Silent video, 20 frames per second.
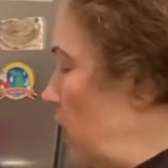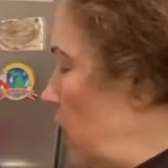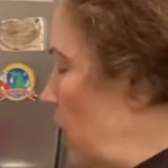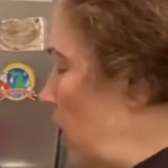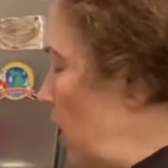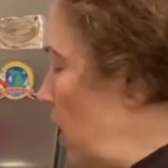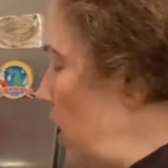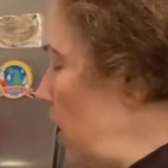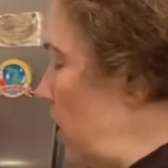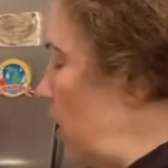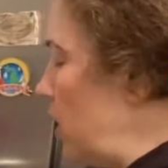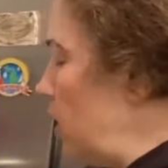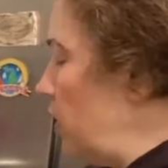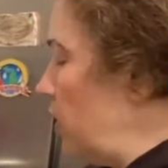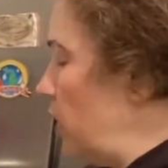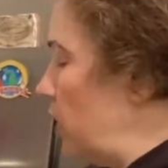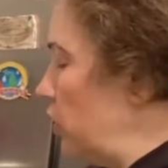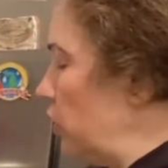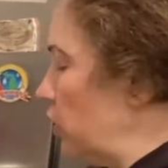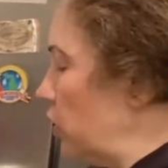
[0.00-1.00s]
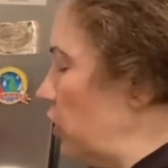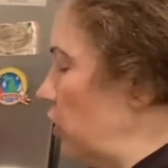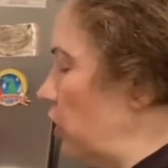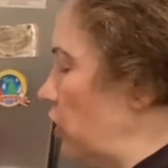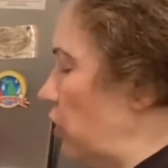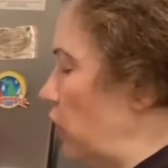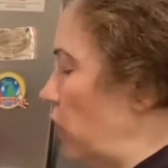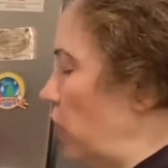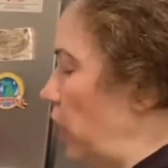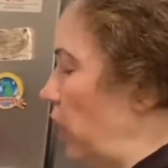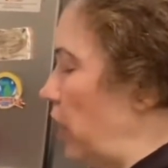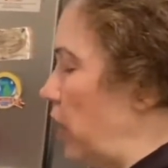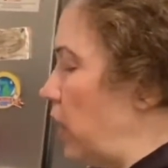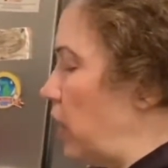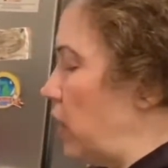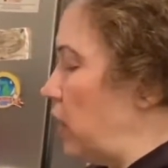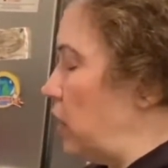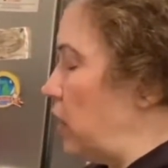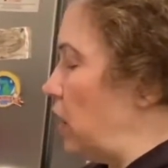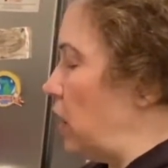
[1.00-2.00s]
And then you're going to go
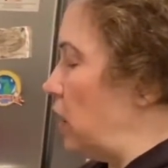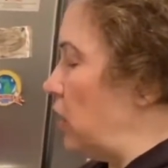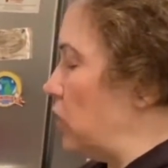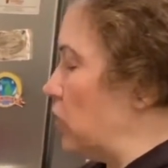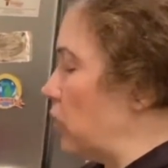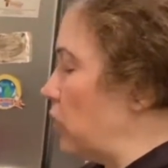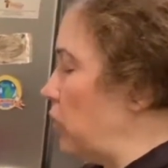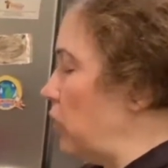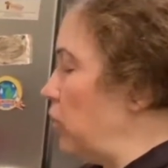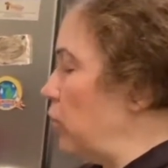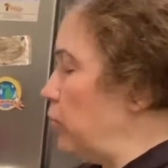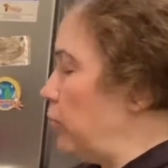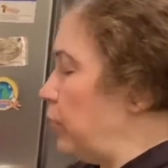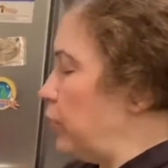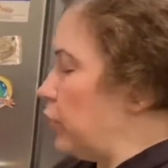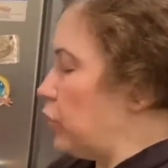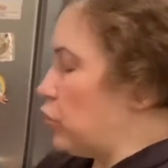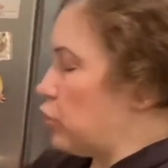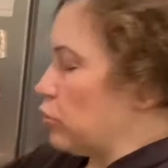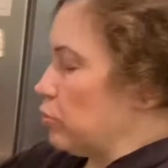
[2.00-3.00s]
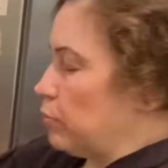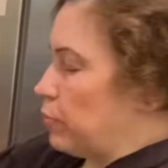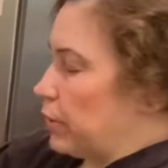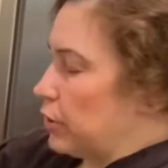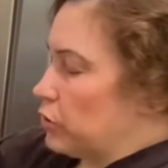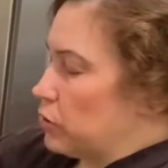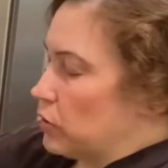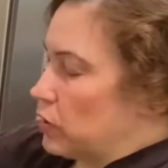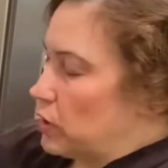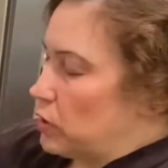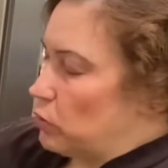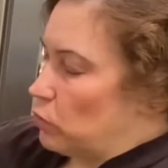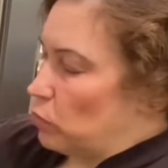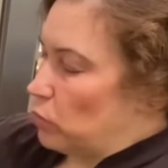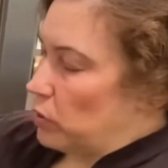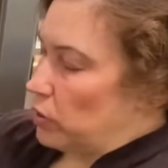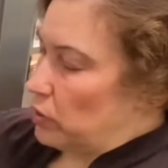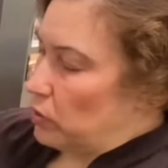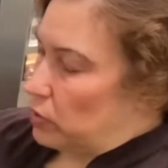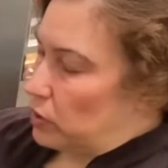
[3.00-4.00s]
ahead and you're going to put your butter and
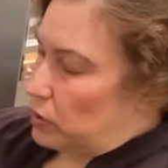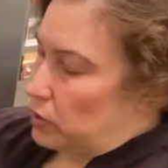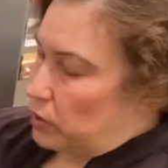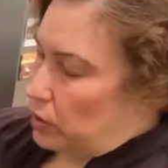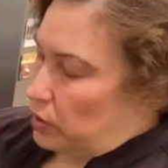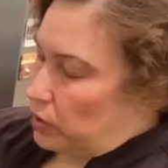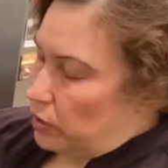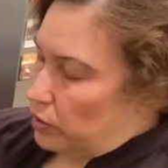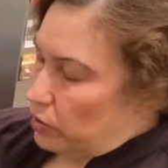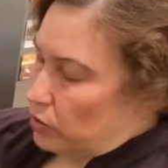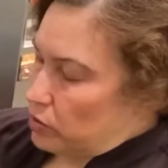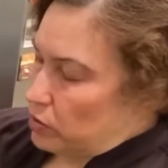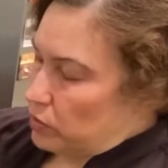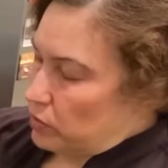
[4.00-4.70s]
oil in here.